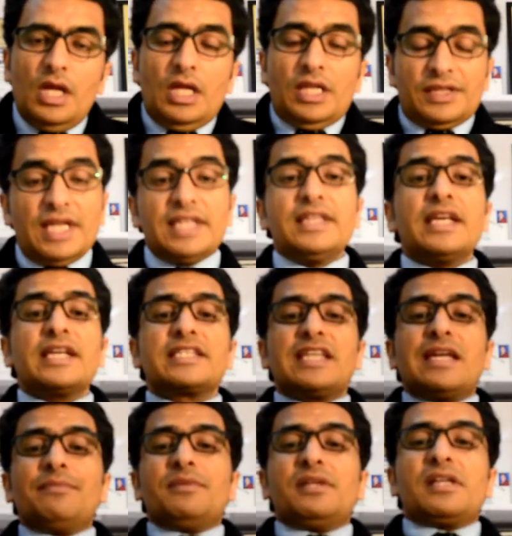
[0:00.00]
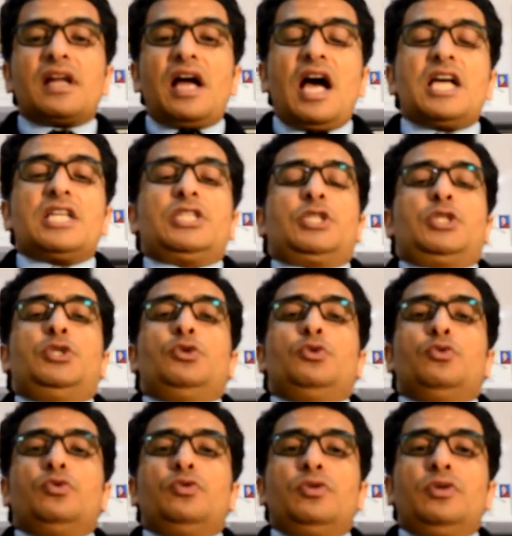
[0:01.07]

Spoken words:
Then the examiner asks you,